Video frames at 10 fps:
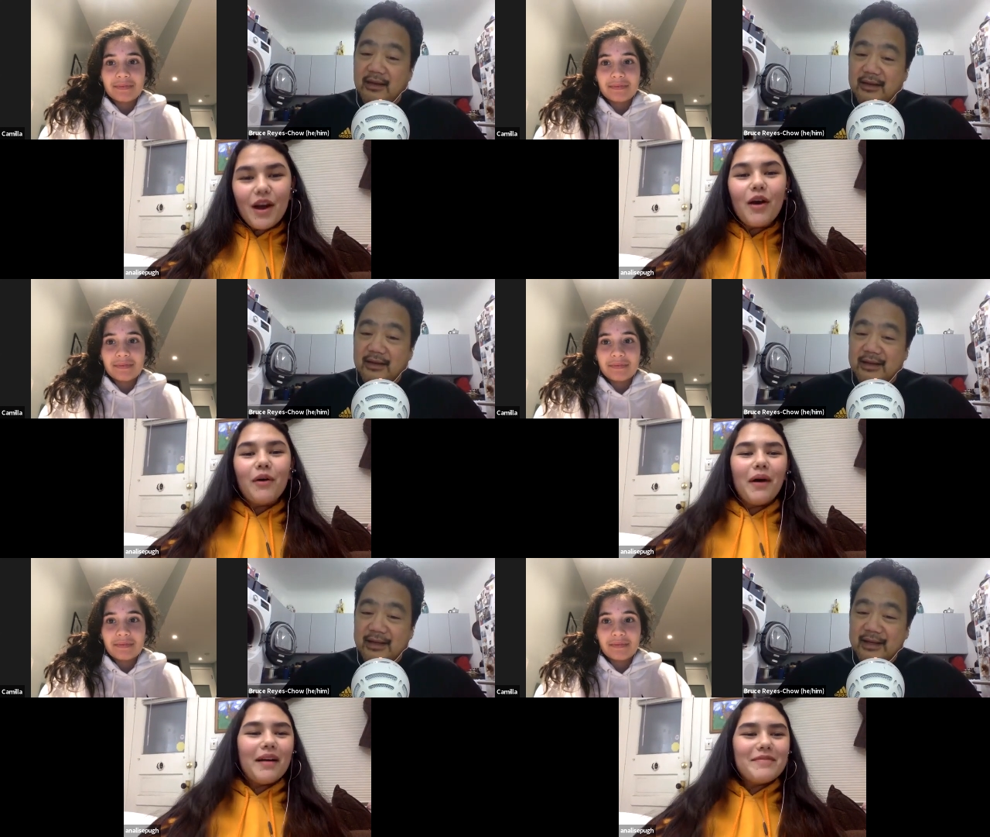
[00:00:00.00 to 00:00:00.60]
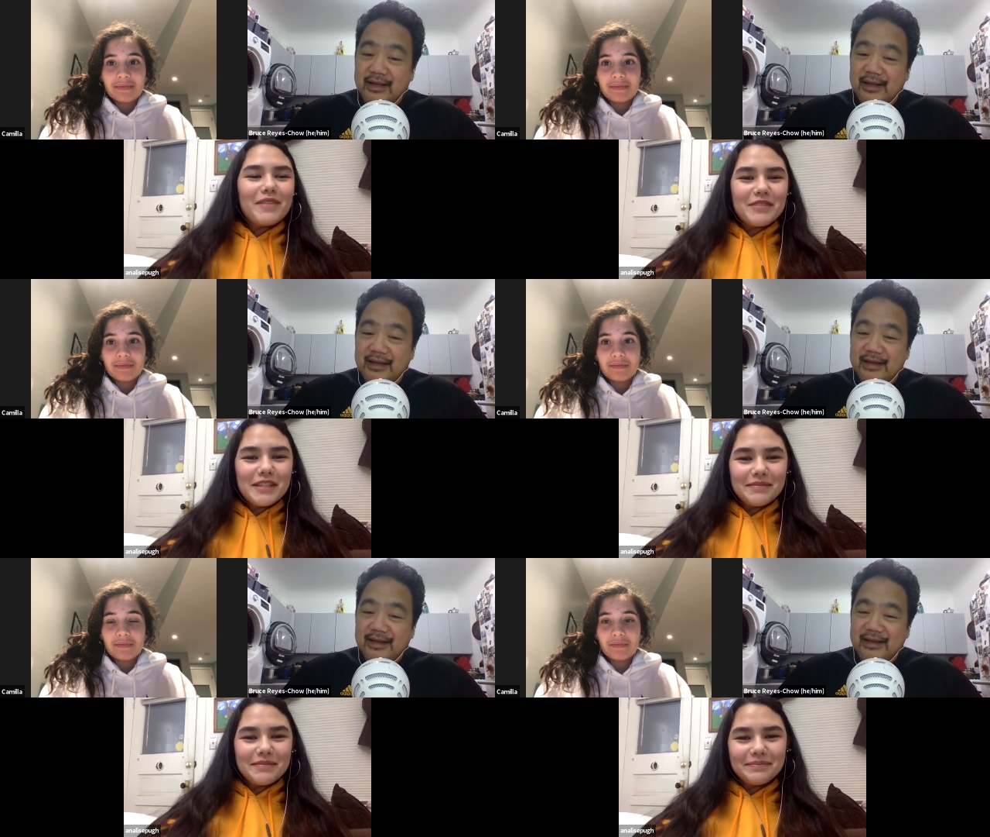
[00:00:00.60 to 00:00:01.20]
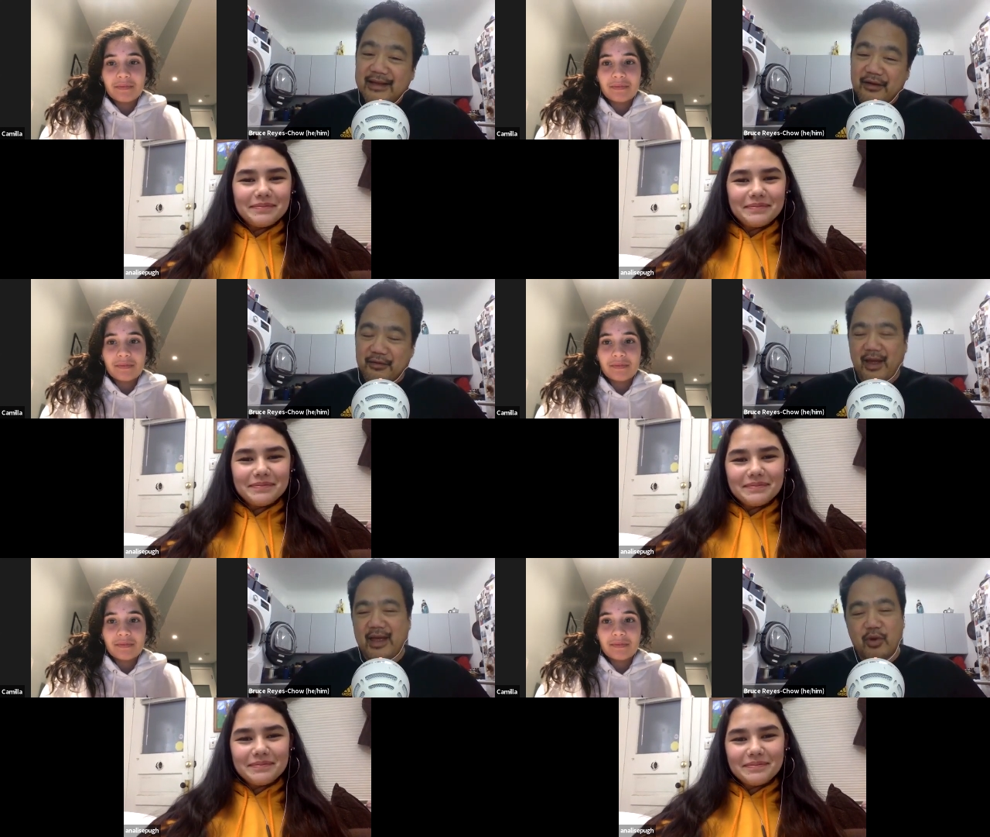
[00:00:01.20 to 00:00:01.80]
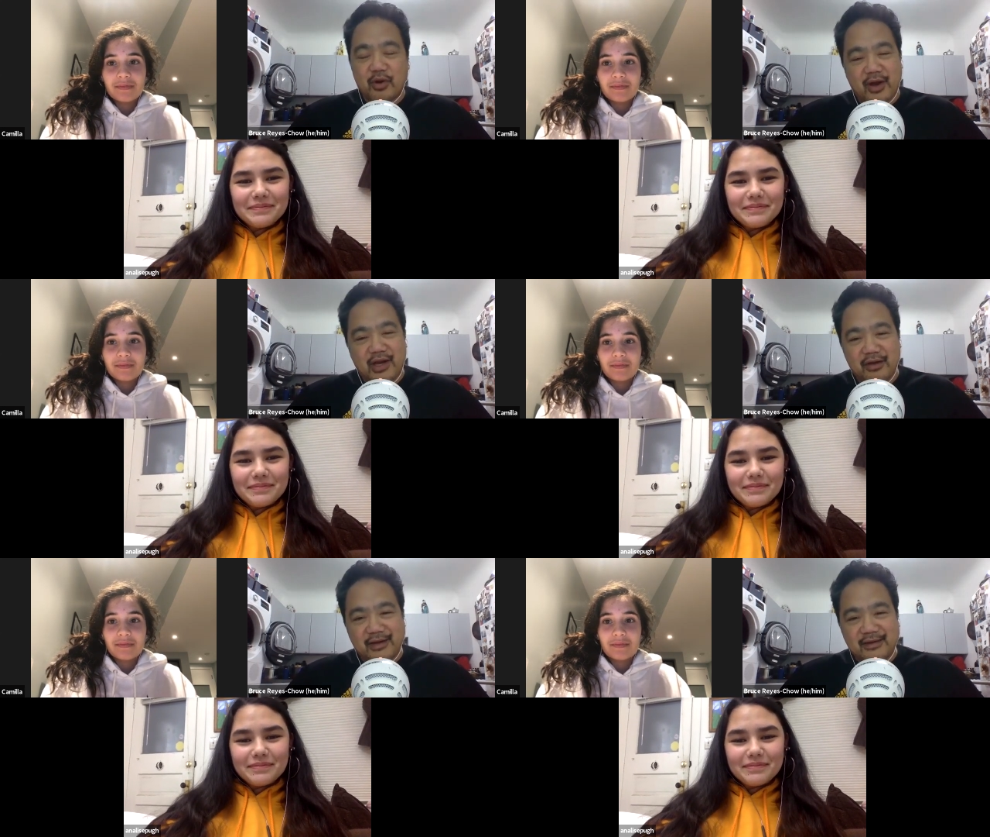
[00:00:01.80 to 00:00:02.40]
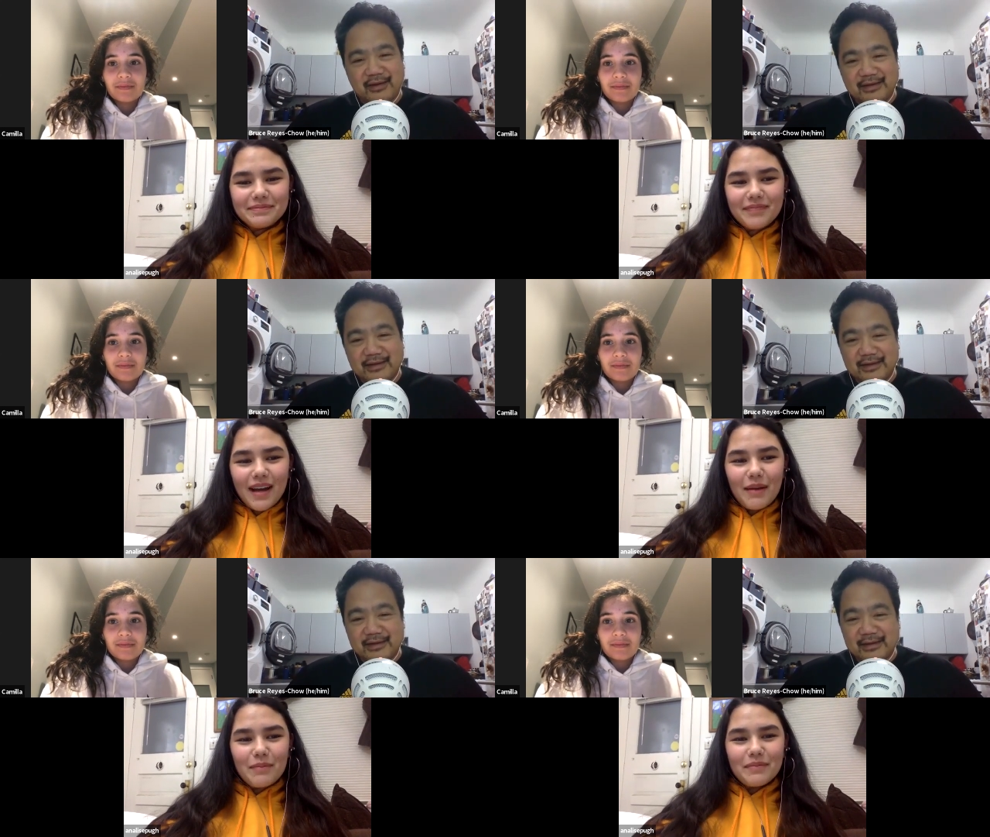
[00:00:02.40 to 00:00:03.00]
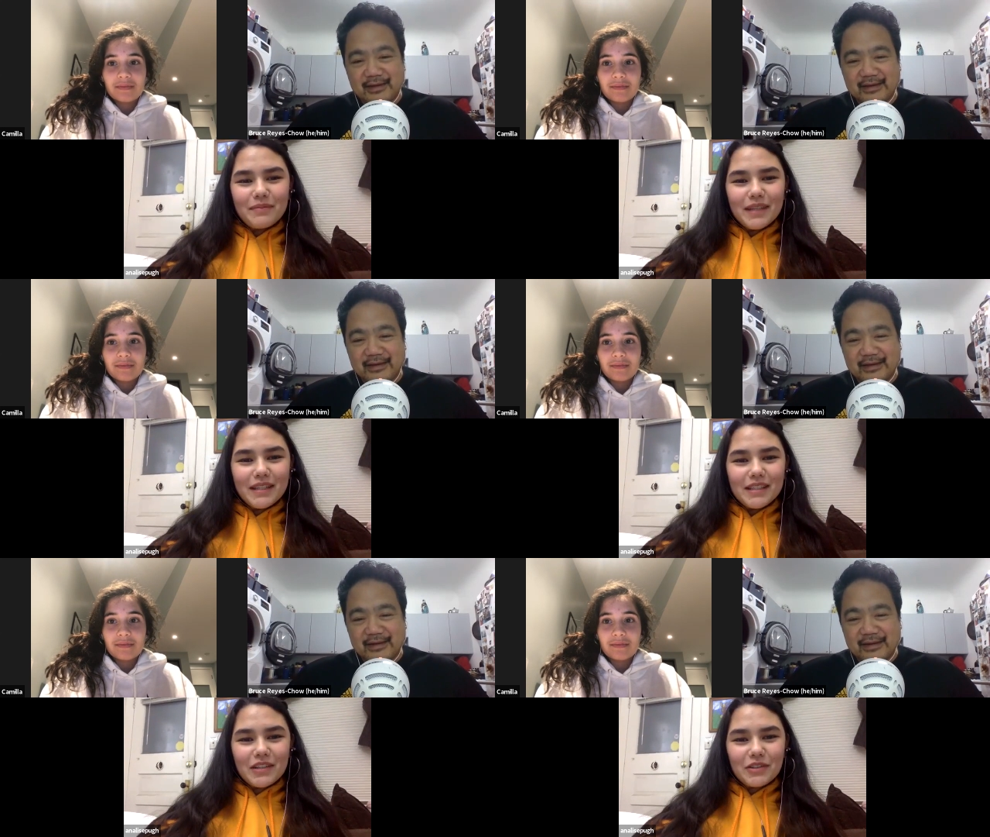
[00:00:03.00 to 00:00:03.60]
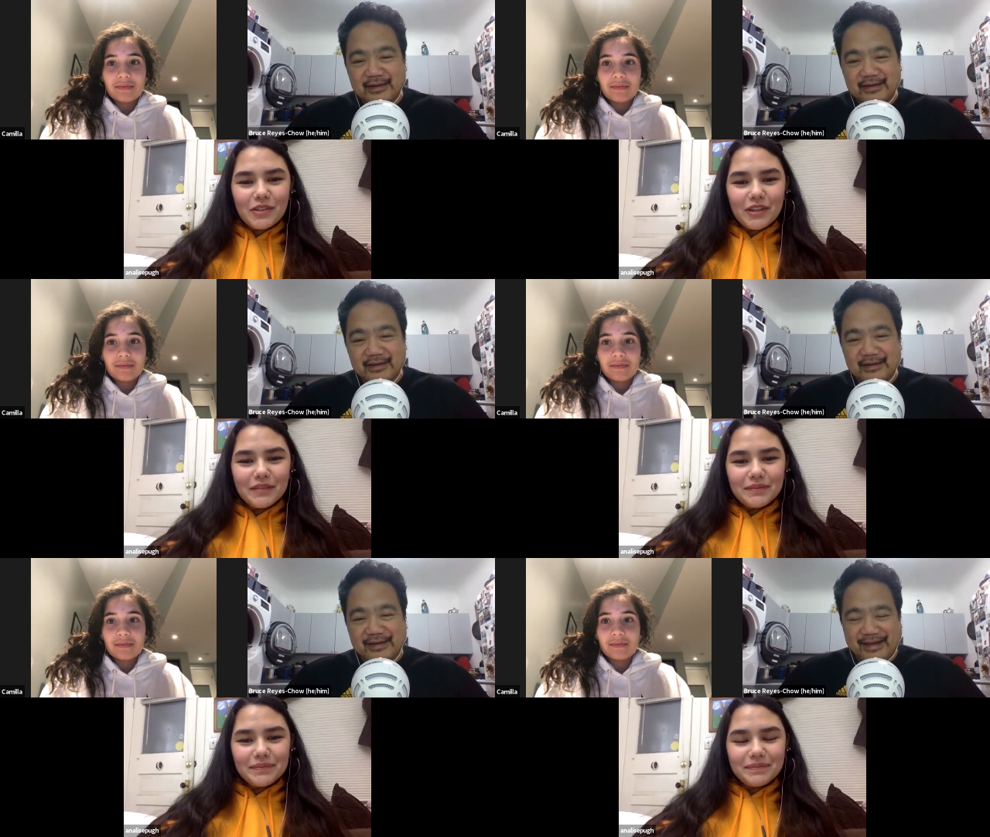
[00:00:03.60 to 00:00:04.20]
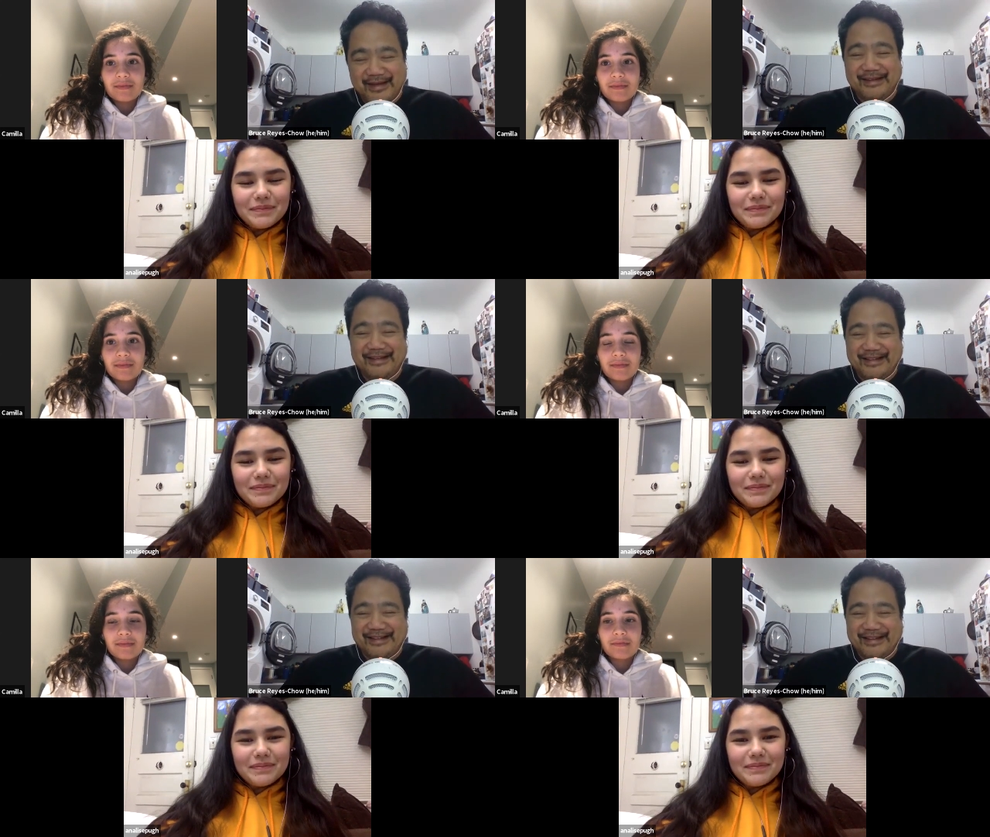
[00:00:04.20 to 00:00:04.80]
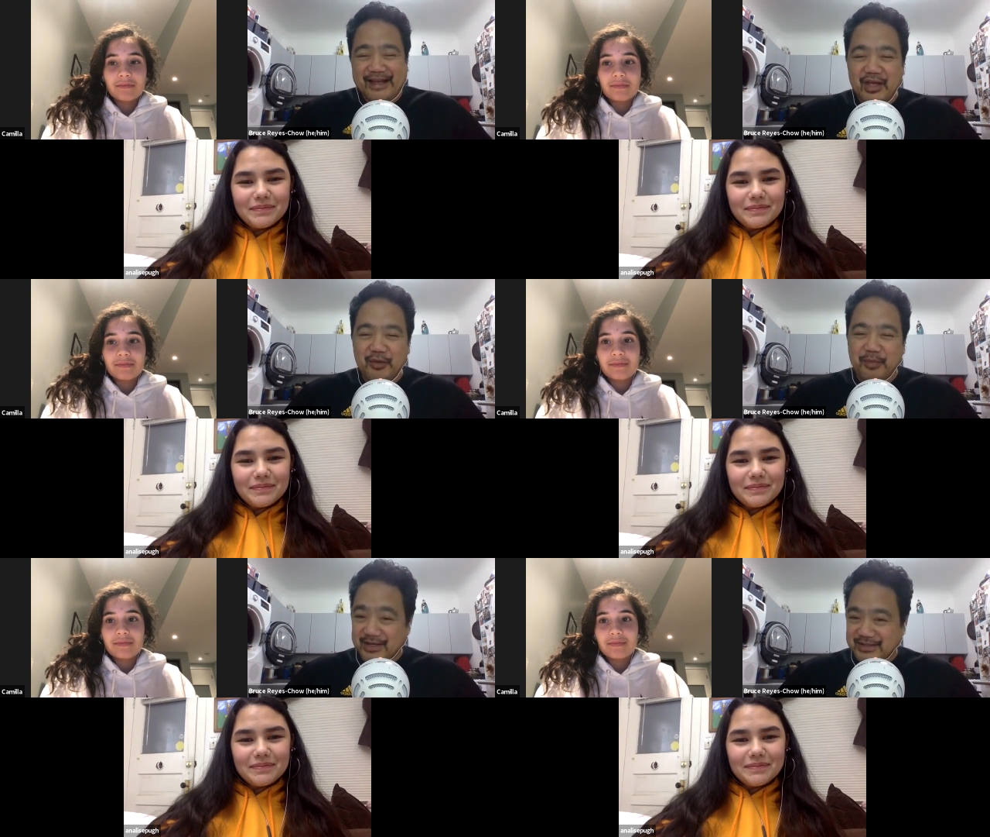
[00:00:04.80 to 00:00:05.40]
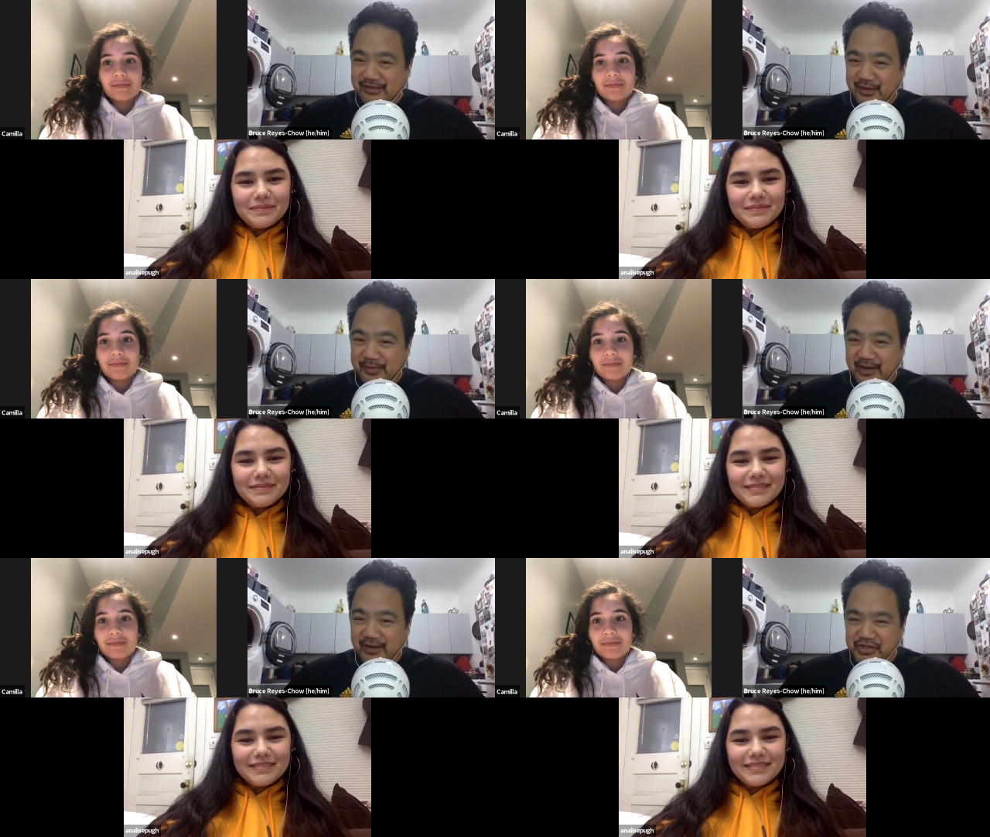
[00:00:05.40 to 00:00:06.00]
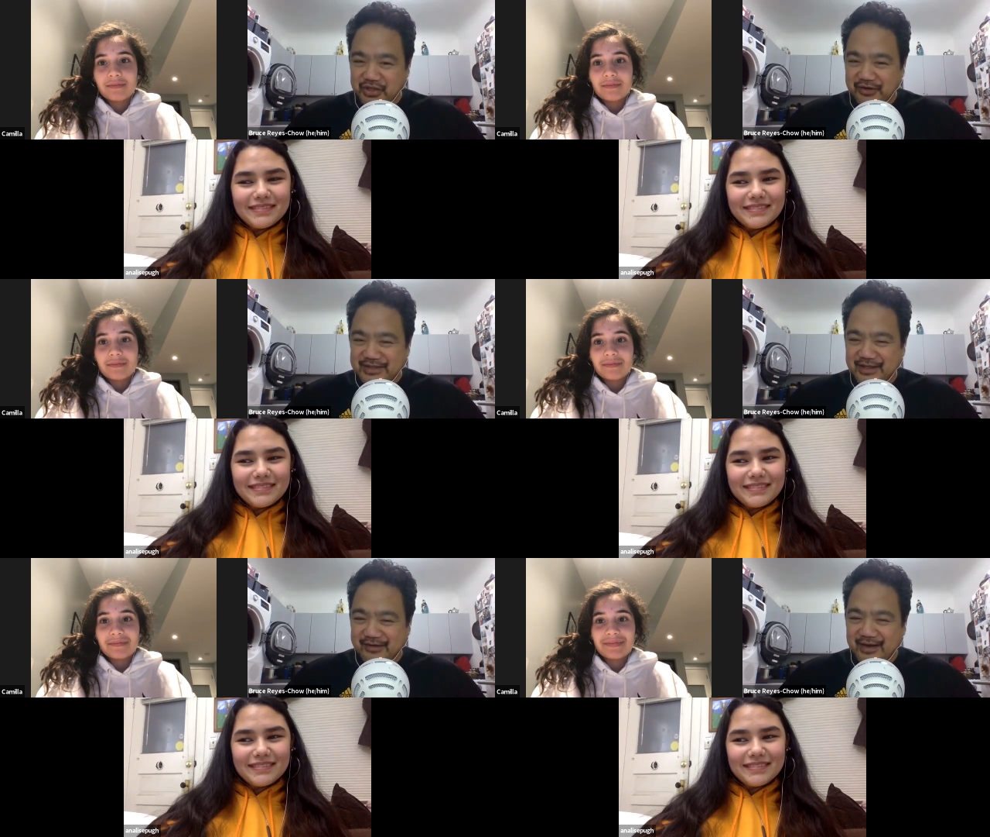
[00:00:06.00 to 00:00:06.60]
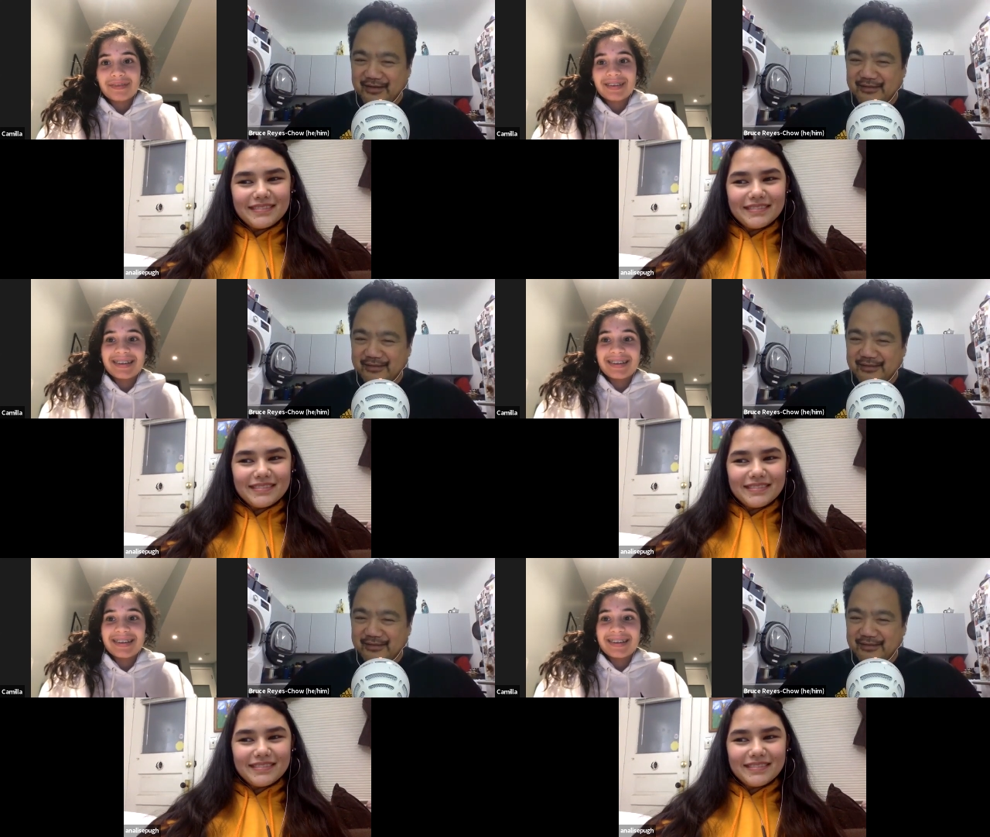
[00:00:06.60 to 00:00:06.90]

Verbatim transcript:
Speaker 1: Oh, I'm 15.
Speaker 2: Okay, and what grade are you in?
Speaker 1: I'm in 10th grade.
Speaker 2: You paused a little bit. Are you sure you're in 10th grade?